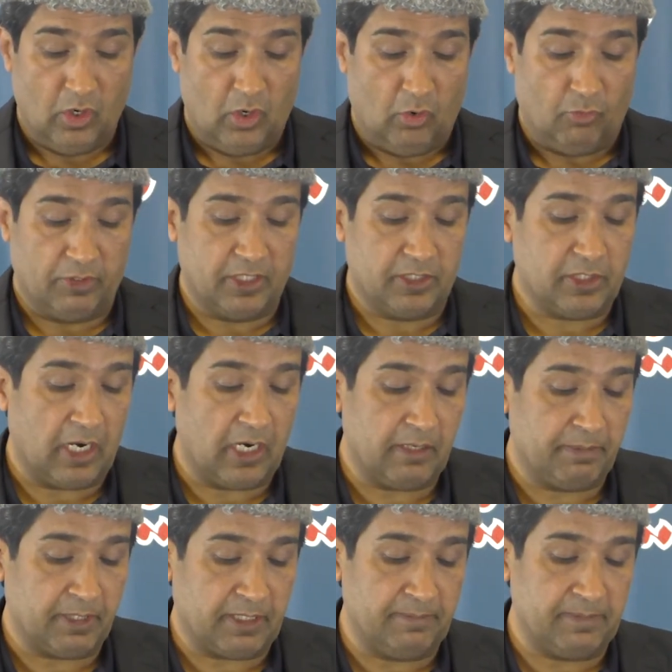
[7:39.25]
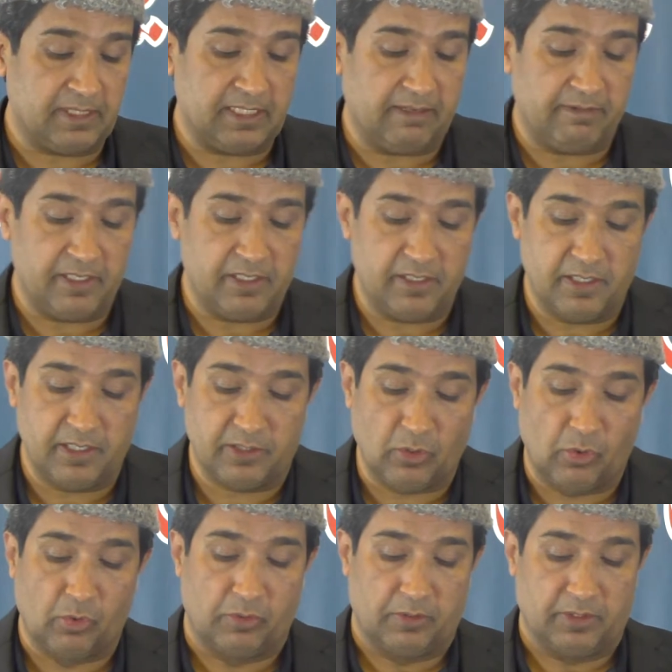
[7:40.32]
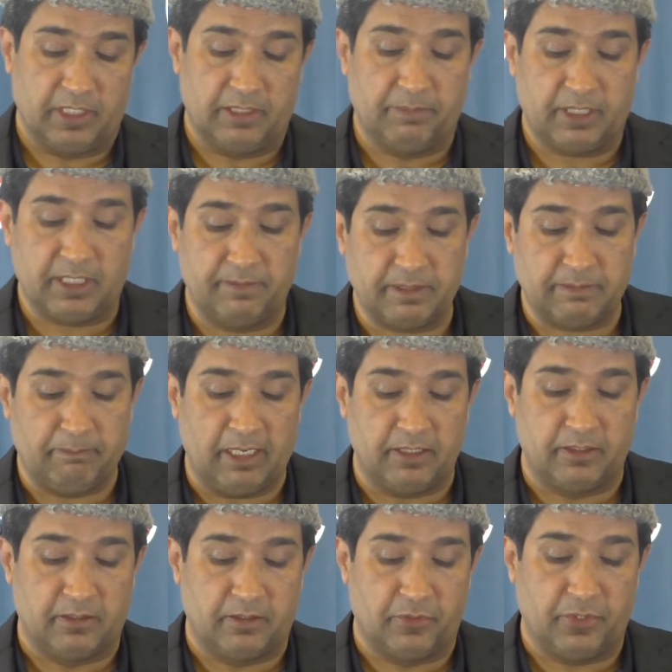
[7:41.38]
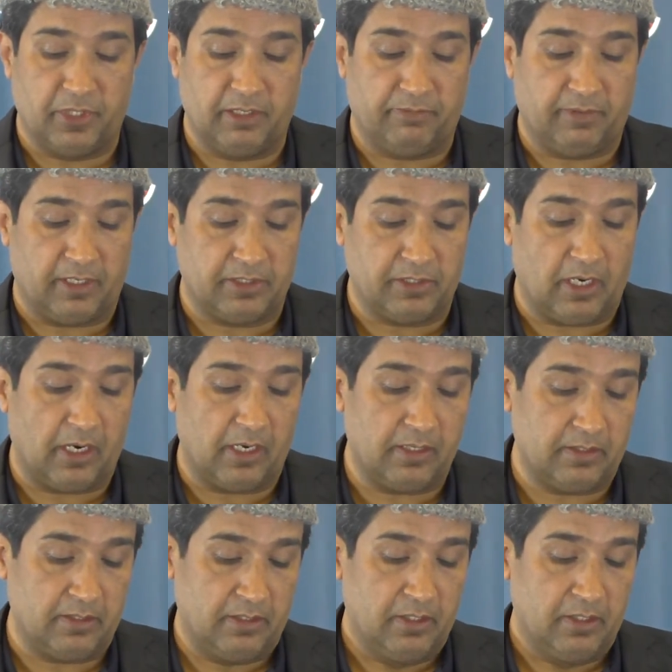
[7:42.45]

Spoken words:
When the child becomes 7 years old, it becomes mandatory for a child